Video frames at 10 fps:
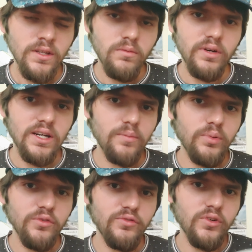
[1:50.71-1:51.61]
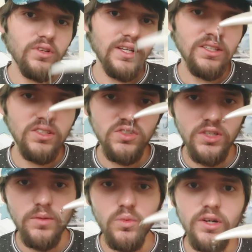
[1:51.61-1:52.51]
But I prefer like in the
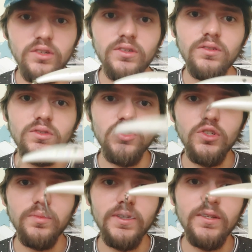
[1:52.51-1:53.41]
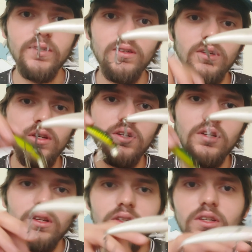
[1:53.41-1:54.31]
top water jerkbait.
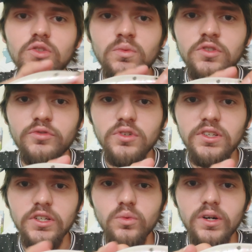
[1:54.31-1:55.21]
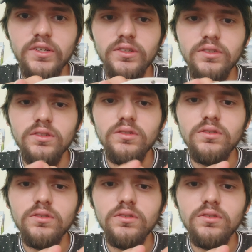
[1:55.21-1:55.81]
This one is for clear water.